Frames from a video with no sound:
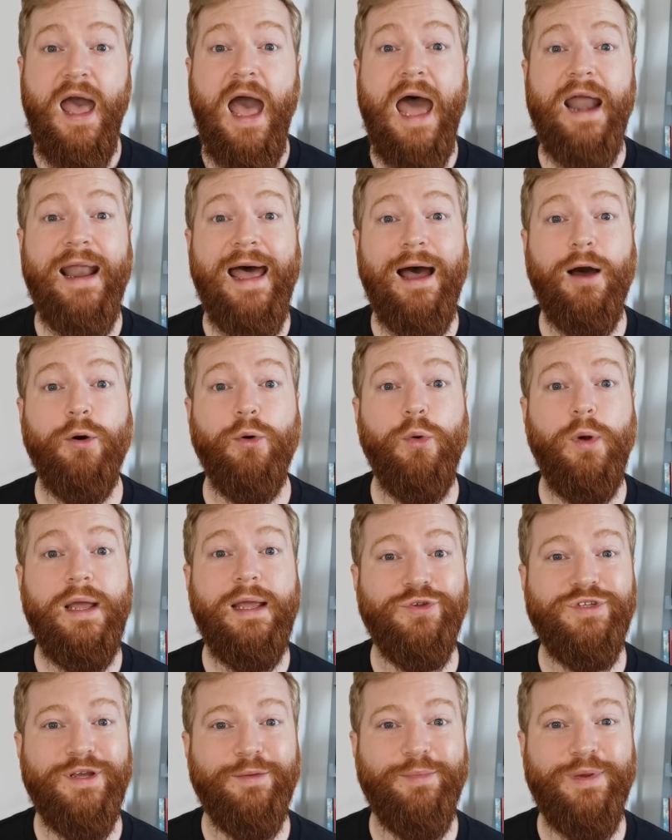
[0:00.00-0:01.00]
and how
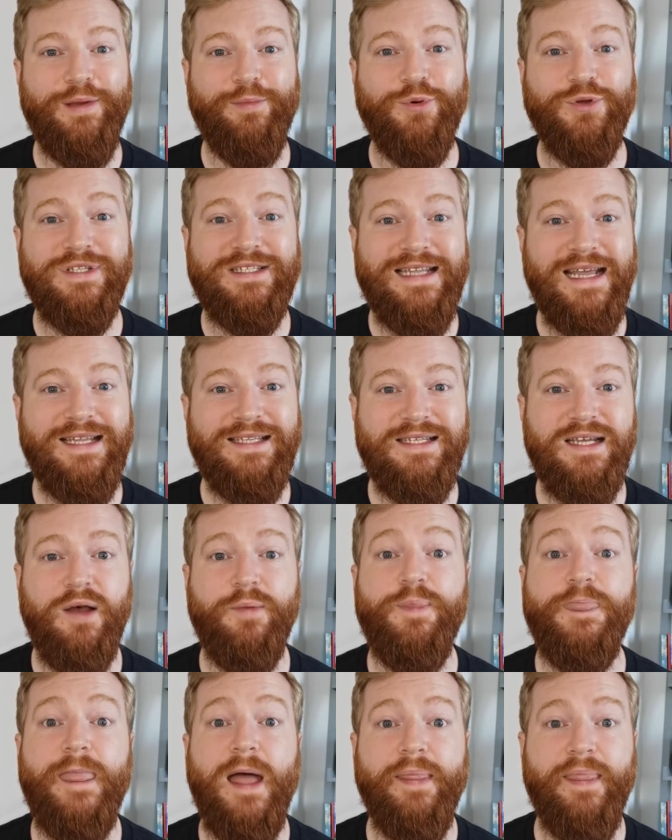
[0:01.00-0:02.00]
using people's data
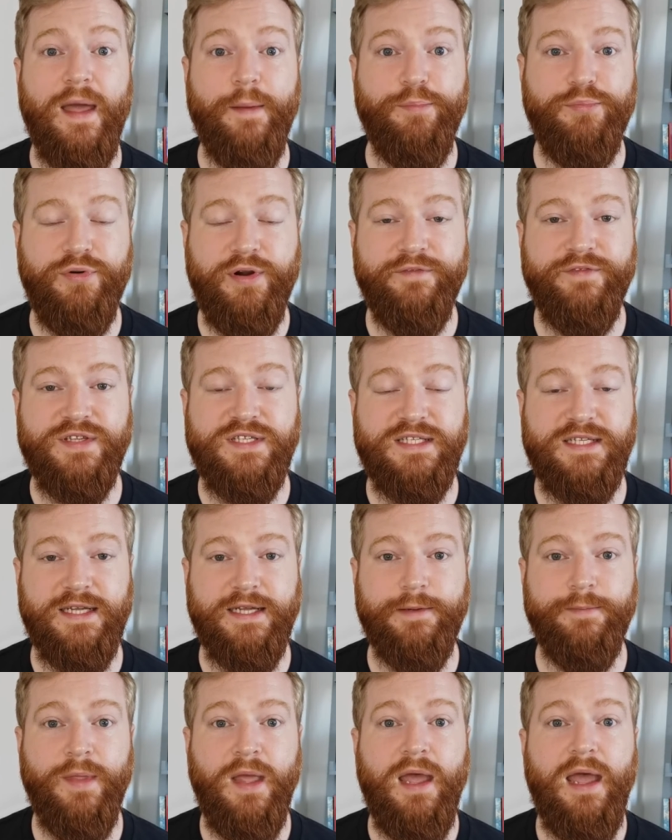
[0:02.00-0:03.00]
and their
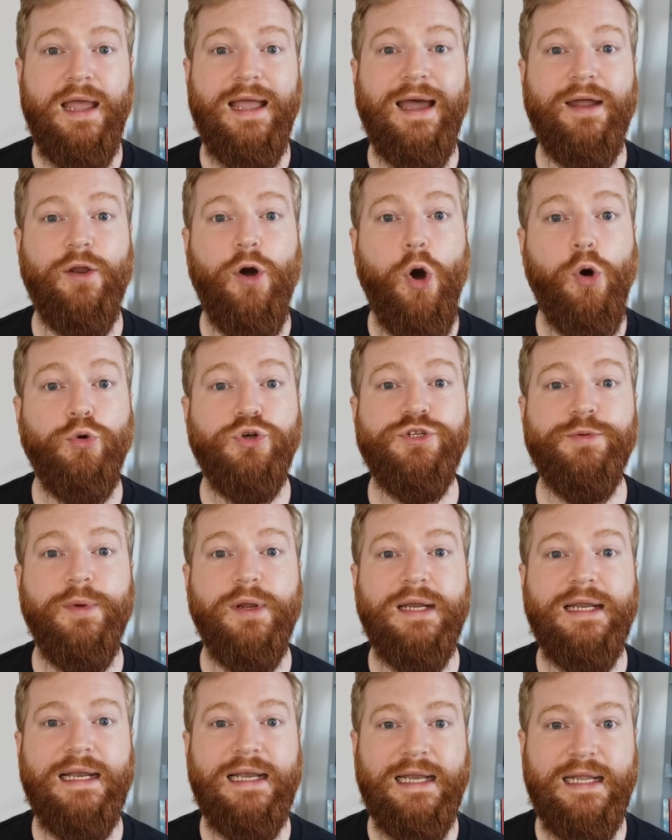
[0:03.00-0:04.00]
privacy can
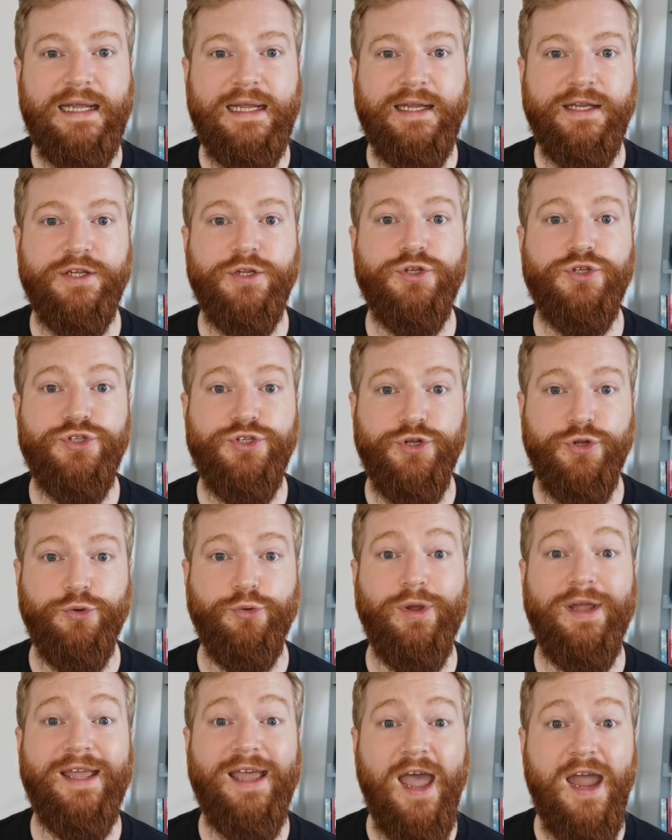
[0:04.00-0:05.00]
ultimately lead
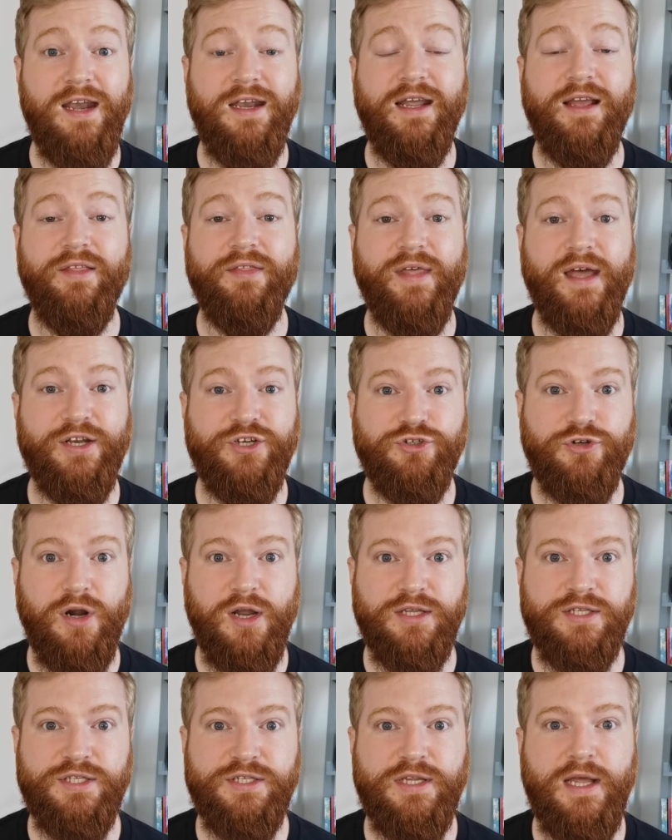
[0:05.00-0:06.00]
to gaining their
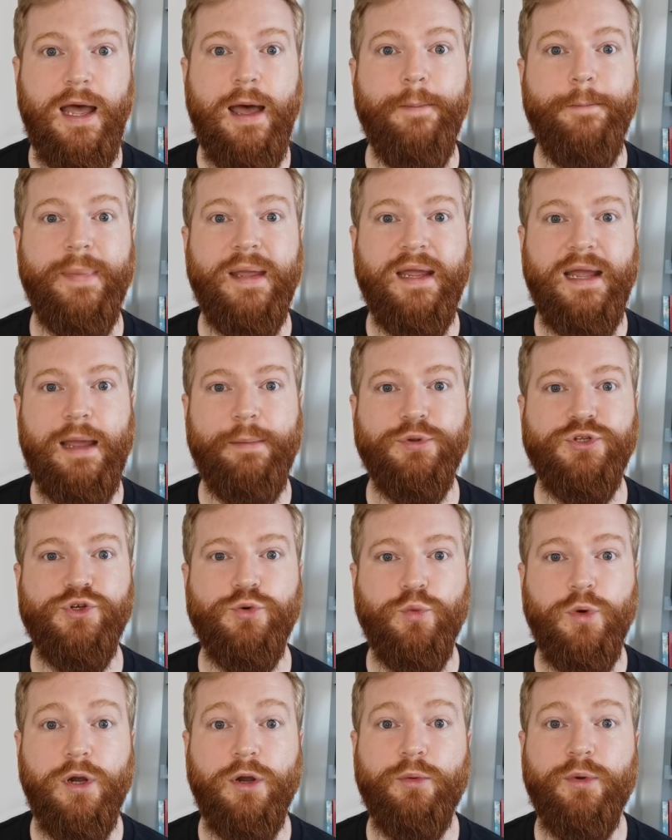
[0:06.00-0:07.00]
trust and being able to
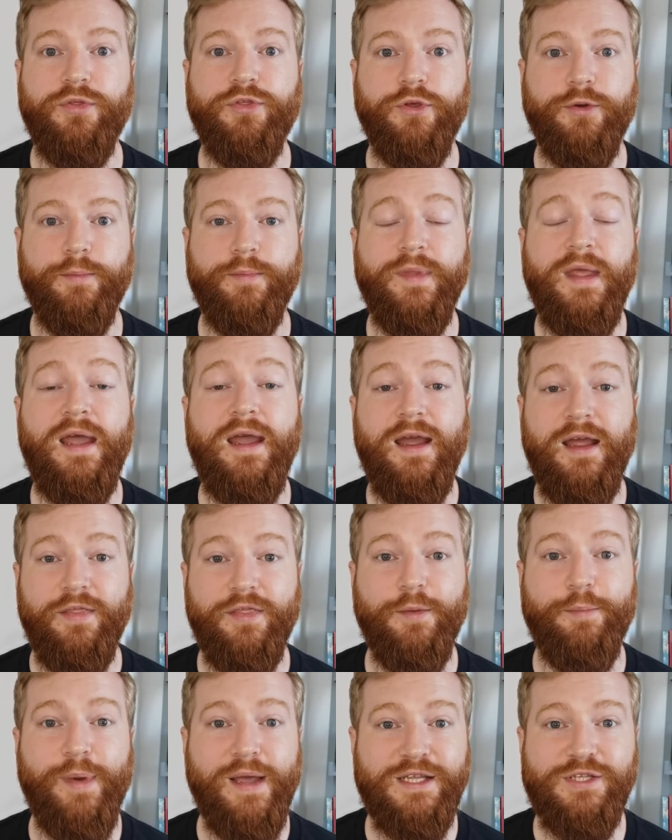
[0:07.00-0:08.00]
work with them in
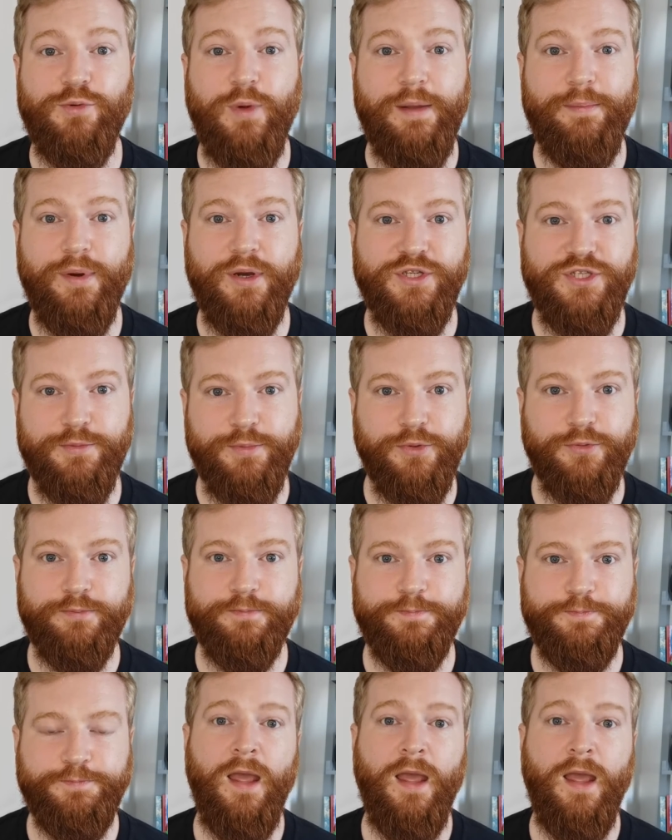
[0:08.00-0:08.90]
the best way possible.